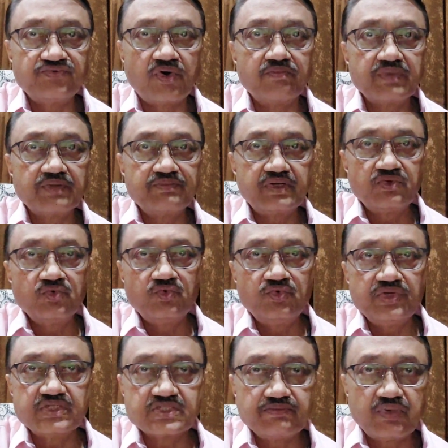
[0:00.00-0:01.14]
Form number 2
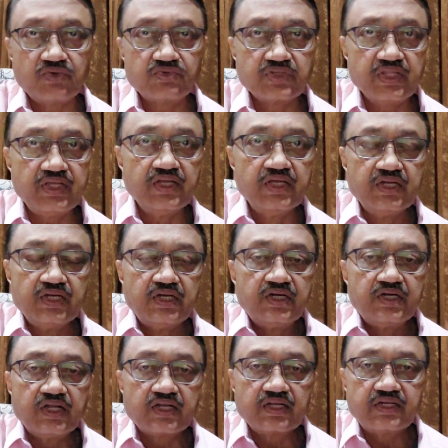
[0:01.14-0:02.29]
is about the
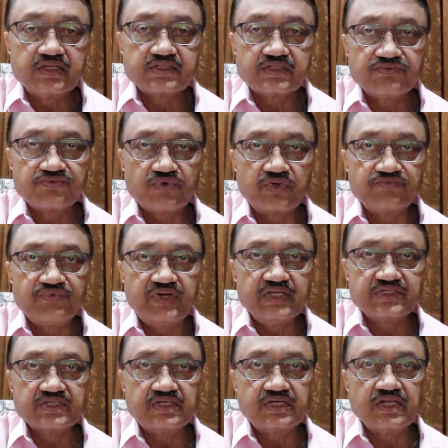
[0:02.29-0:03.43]
declaration of
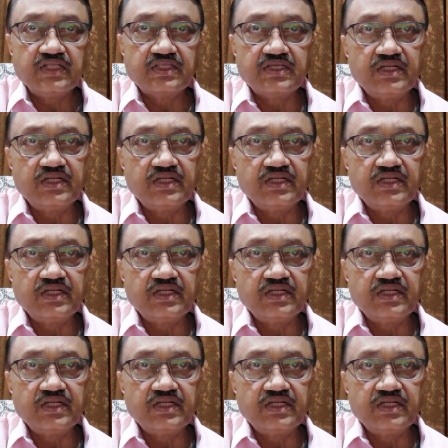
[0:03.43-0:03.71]
confidentiality.